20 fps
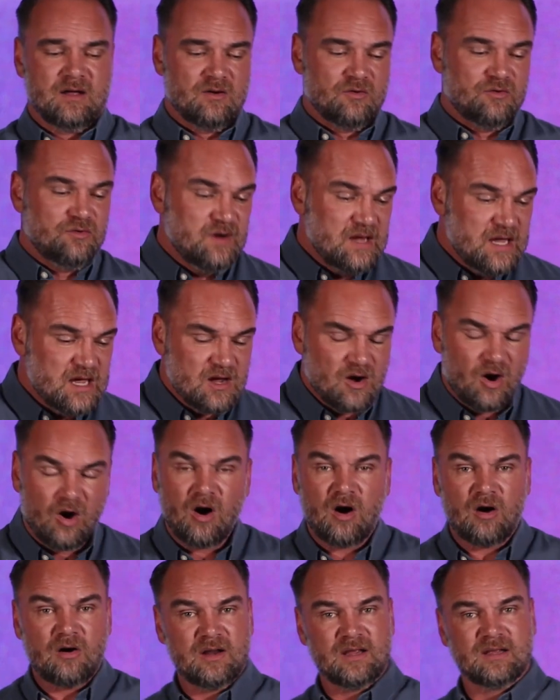
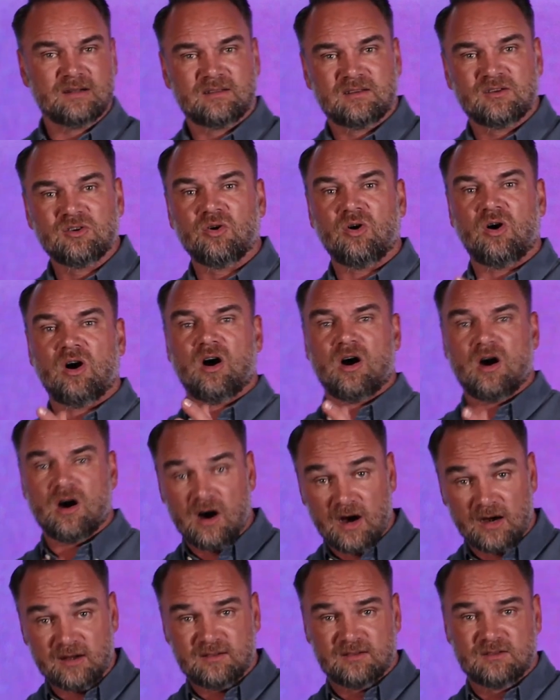reorient your
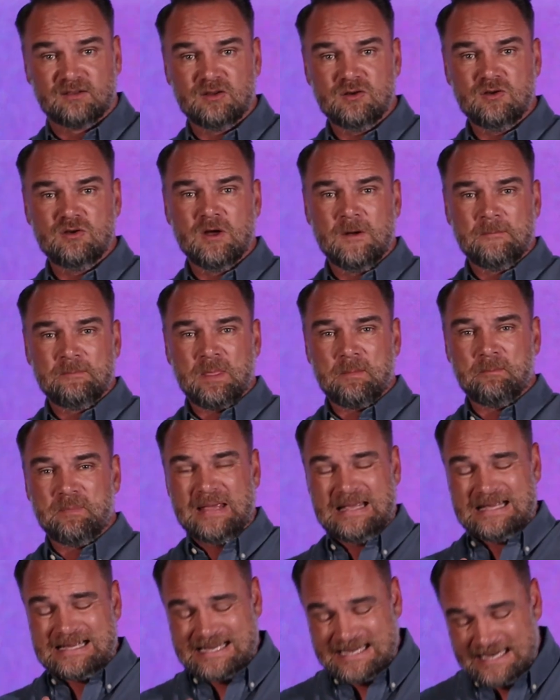heart to
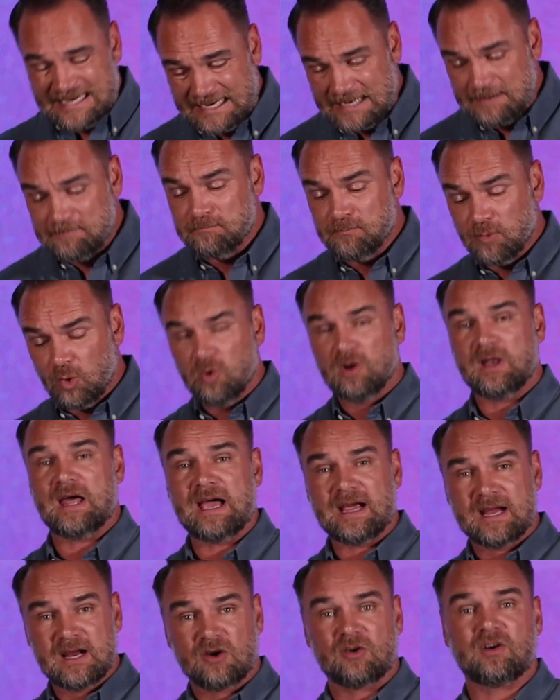become more
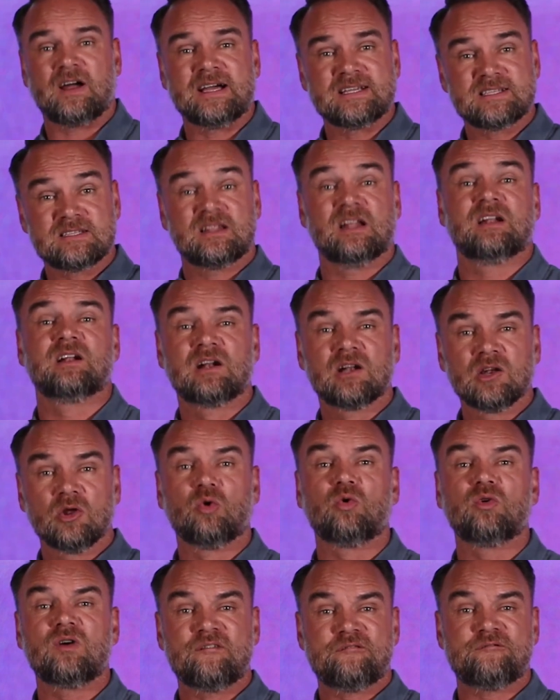like Christ and
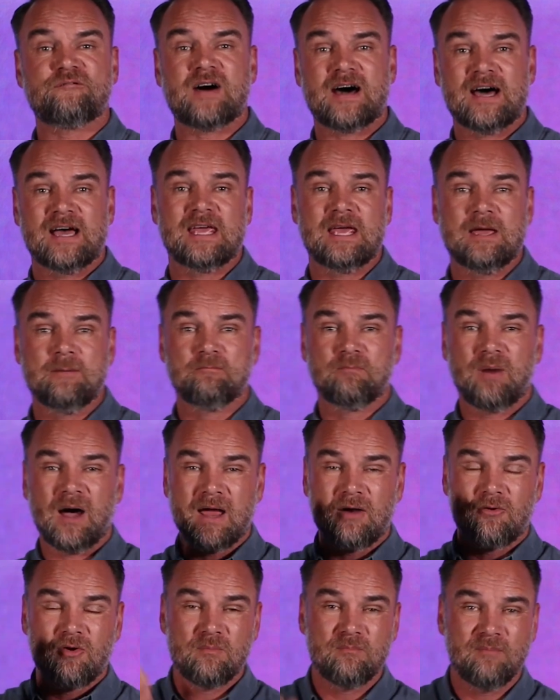glorify Him
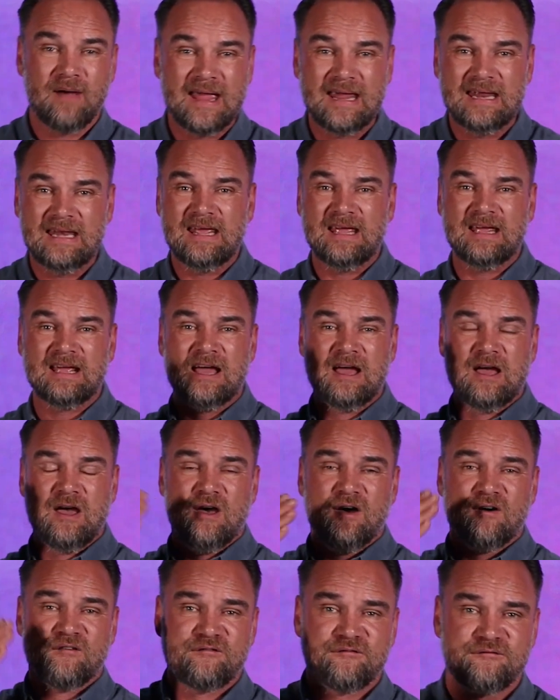by remaining
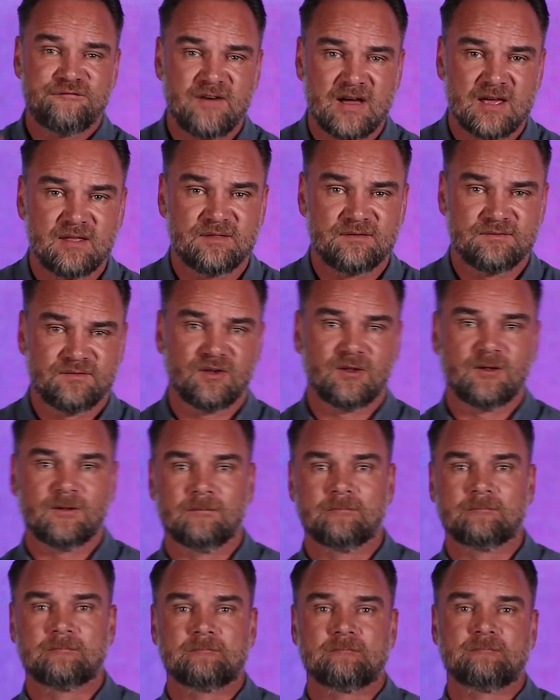faithful,